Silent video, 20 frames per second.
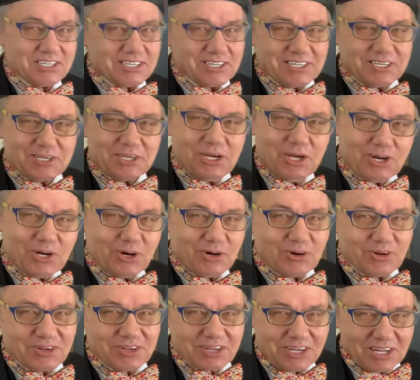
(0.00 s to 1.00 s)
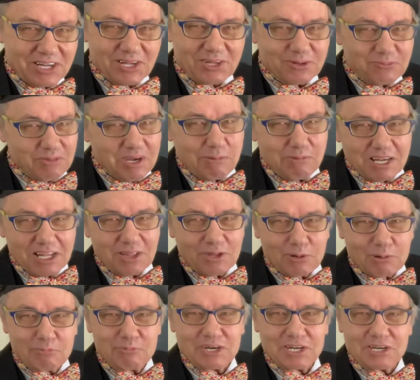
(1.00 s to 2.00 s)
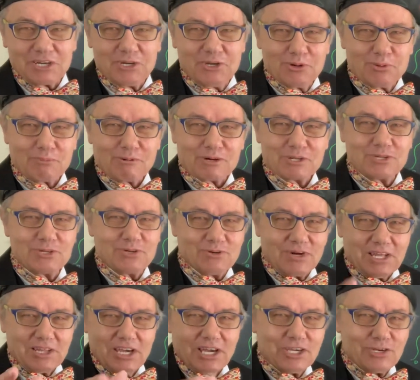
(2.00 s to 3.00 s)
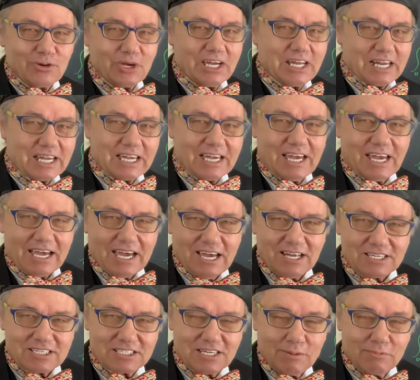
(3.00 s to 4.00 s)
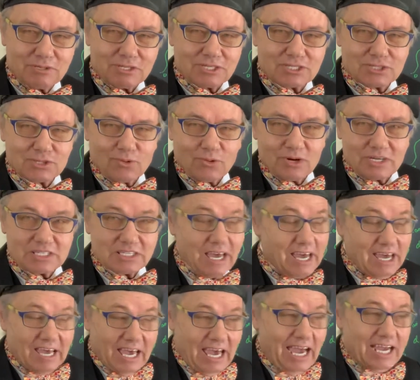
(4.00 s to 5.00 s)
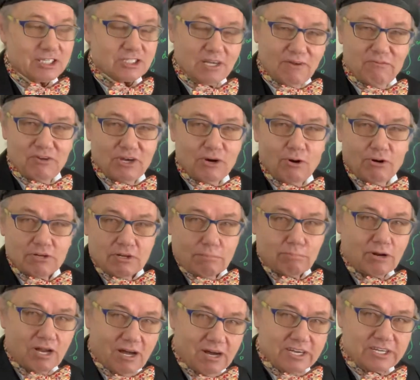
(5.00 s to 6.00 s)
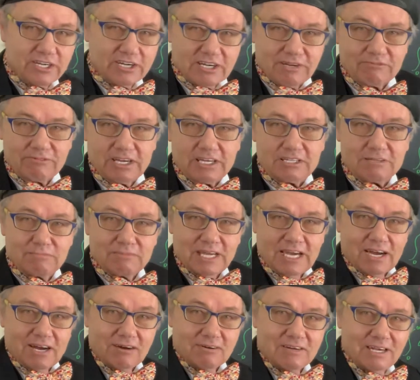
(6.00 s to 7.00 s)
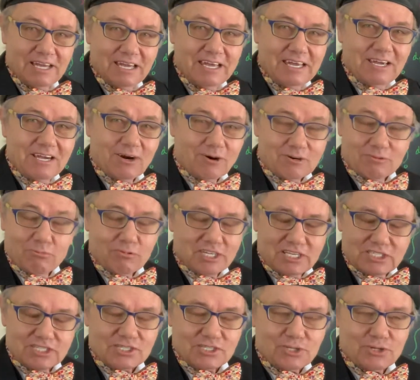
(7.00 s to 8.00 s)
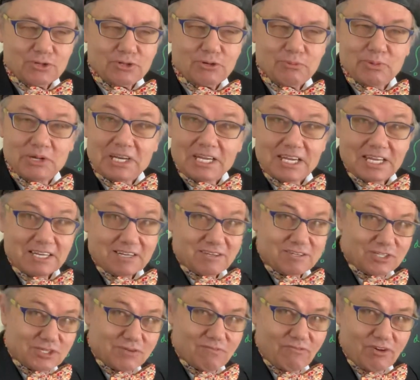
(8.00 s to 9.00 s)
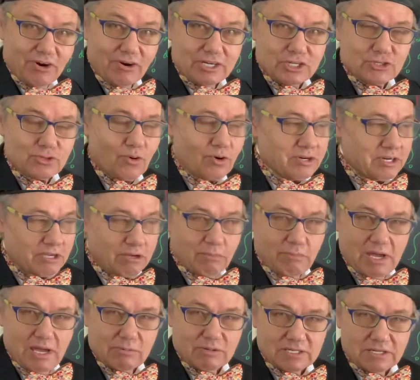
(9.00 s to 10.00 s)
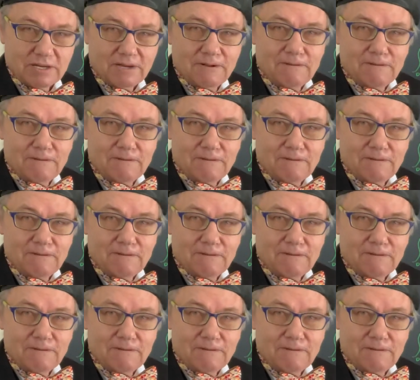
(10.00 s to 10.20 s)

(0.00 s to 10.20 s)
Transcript: you know, or maybe a little bit of humor too. I think you'll get a kick out of some of the stories. Actually, if you go on the blog, you can read them now or listen to them, and then very shortly you'll be able to